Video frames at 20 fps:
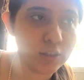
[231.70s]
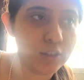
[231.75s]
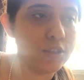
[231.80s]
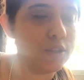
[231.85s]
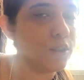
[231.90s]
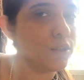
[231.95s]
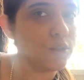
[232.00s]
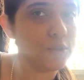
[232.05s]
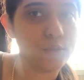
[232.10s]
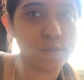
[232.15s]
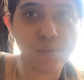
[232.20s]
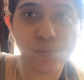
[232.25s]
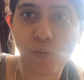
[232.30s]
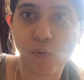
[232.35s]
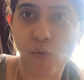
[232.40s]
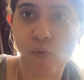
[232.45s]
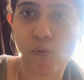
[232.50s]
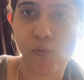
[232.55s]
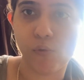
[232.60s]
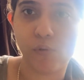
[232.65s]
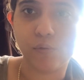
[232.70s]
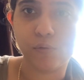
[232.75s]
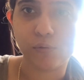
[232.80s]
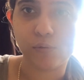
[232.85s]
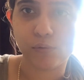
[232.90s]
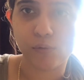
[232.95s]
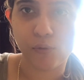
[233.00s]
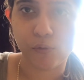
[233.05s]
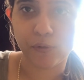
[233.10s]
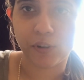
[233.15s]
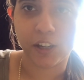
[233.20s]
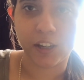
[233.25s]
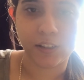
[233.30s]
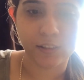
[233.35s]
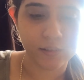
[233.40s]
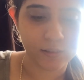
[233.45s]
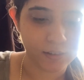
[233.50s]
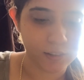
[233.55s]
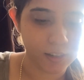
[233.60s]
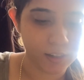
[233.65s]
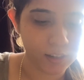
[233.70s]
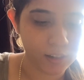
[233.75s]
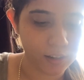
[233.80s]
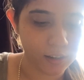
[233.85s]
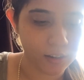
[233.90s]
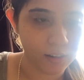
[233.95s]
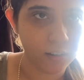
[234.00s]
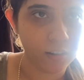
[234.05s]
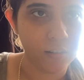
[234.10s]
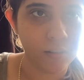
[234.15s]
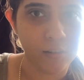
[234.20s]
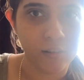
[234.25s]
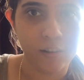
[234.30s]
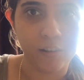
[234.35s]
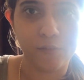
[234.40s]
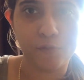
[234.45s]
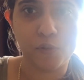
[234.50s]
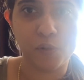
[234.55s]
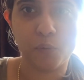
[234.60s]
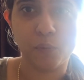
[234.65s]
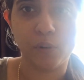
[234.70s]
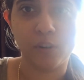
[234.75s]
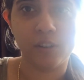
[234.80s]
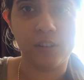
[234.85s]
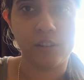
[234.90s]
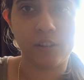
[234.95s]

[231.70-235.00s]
is so tasty. If you wanna